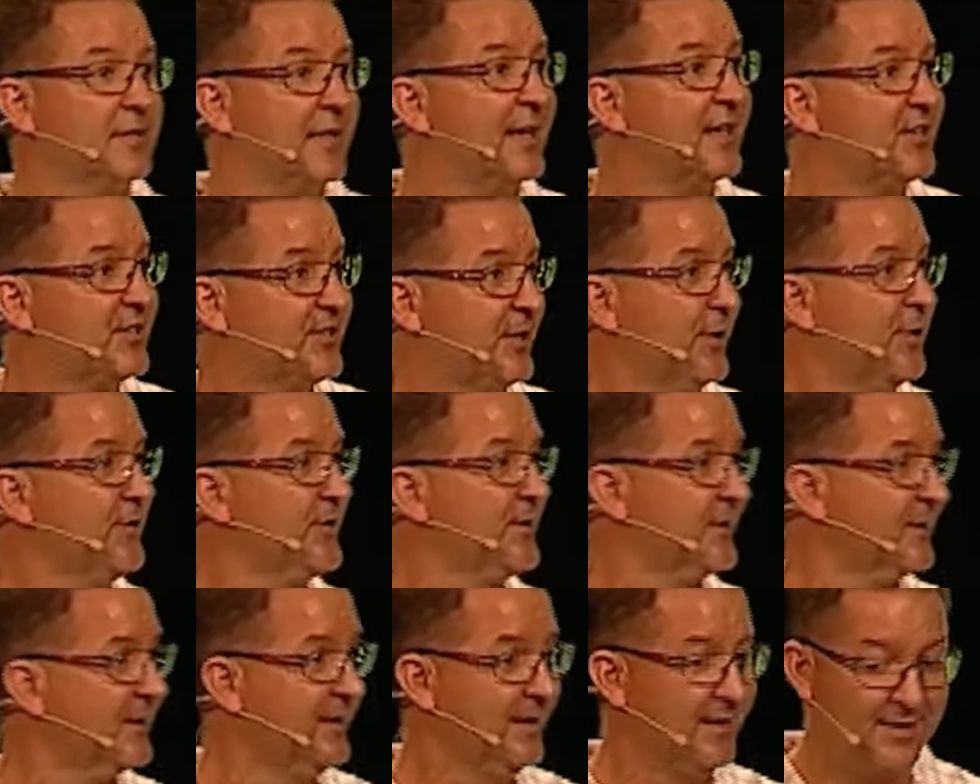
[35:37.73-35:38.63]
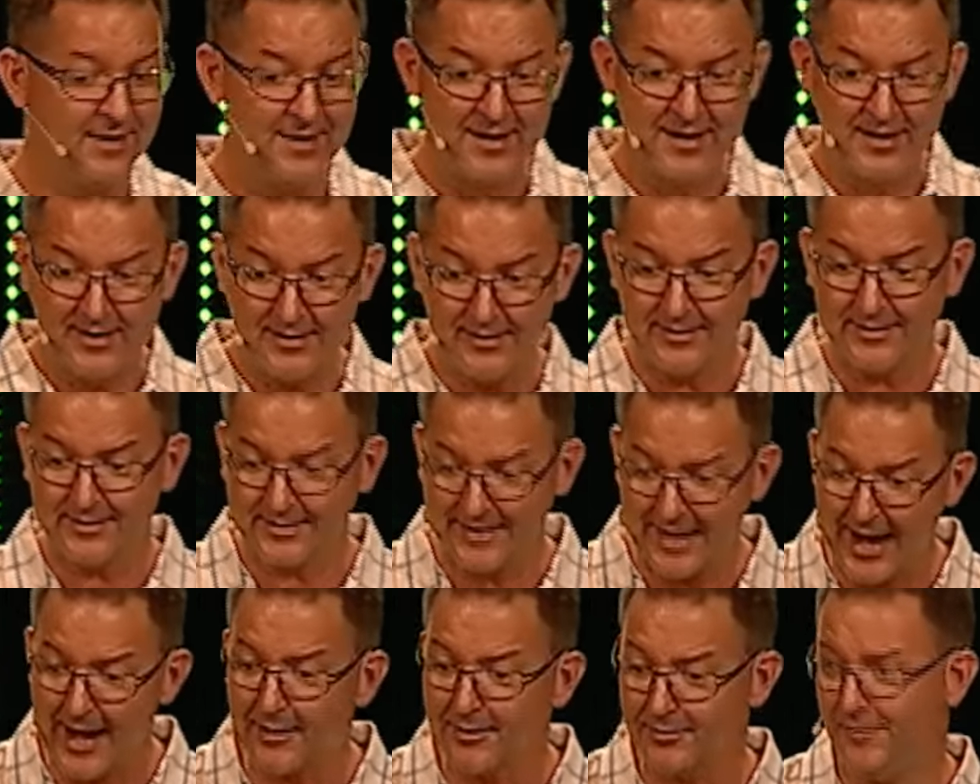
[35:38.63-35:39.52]
take seriously his
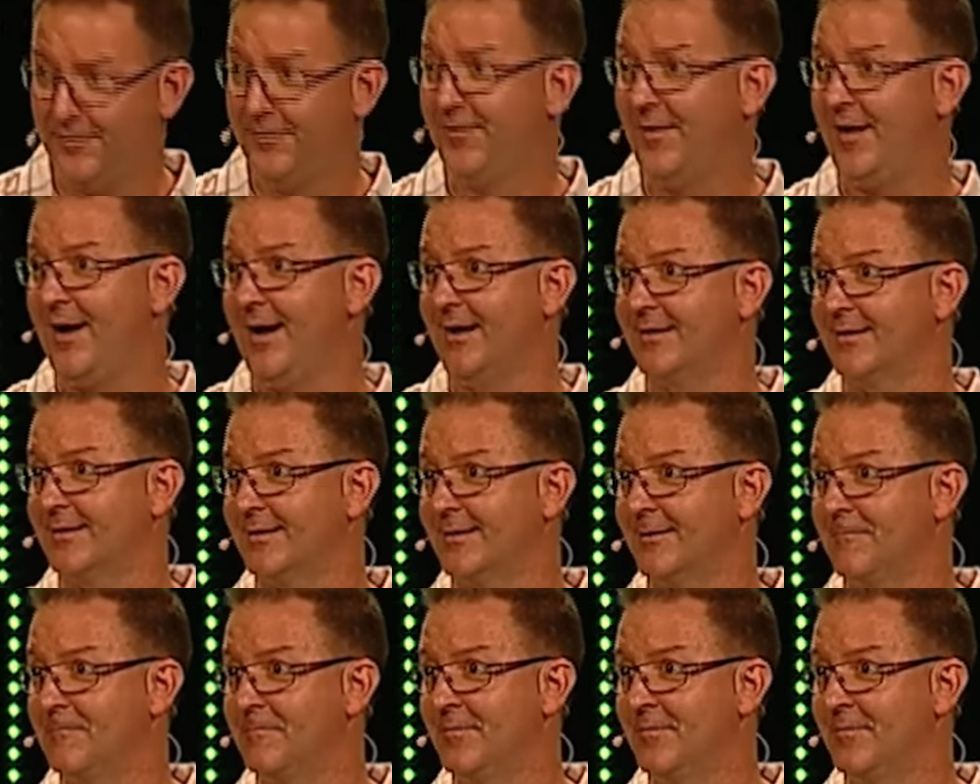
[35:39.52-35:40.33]
sacrifice.